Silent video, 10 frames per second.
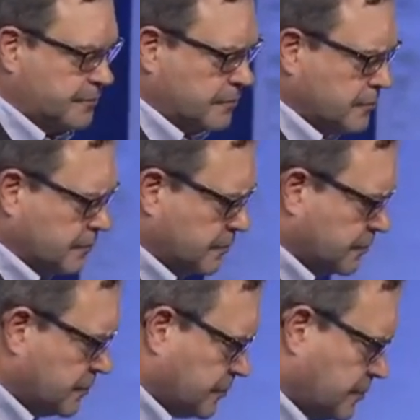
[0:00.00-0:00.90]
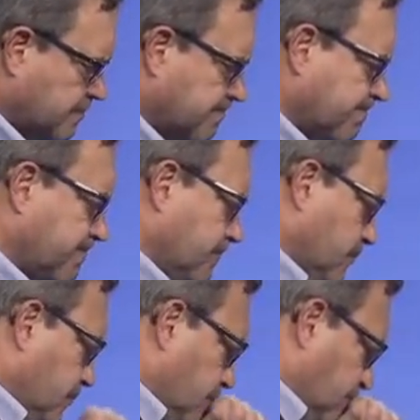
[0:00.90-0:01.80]

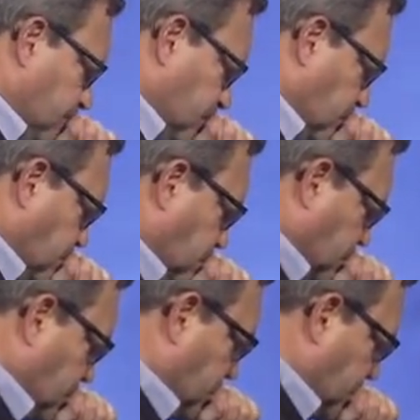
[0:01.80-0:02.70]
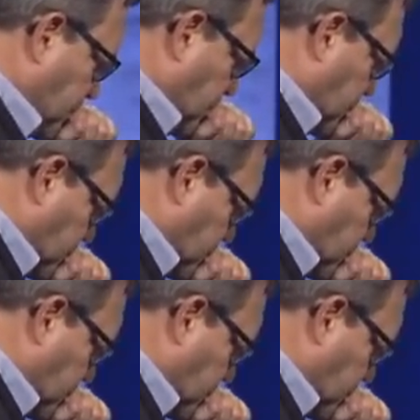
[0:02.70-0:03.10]
[no speech]